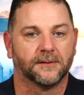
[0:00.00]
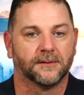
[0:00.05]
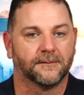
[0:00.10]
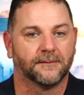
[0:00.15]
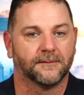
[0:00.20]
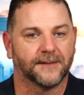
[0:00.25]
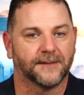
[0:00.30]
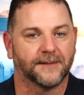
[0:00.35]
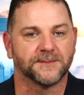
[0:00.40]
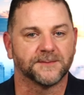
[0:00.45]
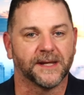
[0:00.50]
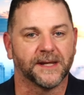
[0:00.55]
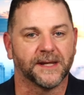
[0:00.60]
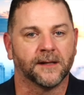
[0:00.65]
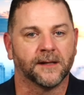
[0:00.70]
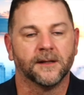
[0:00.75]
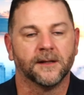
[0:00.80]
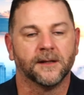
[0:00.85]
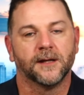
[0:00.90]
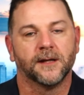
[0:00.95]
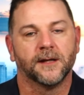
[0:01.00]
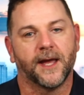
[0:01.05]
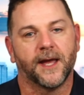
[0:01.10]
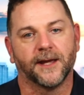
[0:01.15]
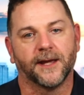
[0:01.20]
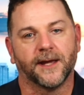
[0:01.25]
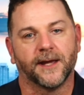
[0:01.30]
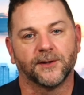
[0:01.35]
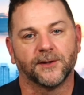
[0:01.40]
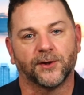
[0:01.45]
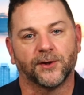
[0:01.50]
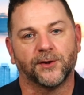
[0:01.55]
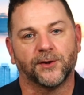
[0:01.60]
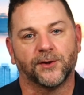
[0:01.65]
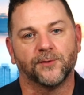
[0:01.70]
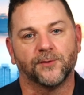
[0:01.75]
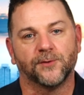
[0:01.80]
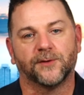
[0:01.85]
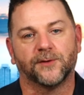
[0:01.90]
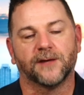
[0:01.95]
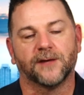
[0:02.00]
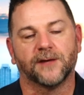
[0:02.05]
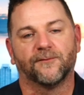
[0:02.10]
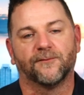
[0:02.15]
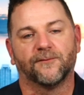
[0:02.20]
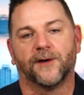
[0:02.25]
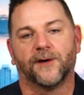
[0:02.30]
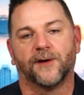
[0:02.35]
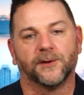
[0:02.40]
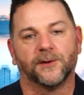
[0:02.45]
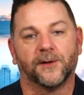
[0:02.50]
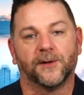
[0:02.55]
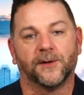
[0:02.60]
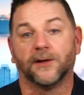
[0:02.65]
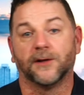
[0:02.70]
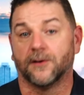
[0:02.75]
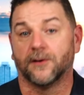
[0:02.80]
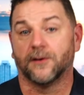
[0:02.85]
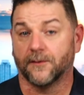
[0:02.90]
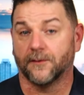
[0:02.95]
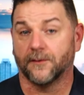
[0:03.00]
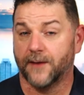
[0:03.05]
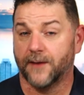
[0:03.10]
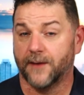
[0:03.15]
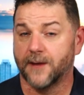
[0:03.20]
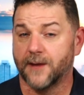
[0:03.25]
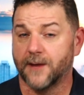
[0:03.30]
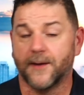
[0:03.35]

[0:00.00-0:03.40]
That's me. And you can follow along there.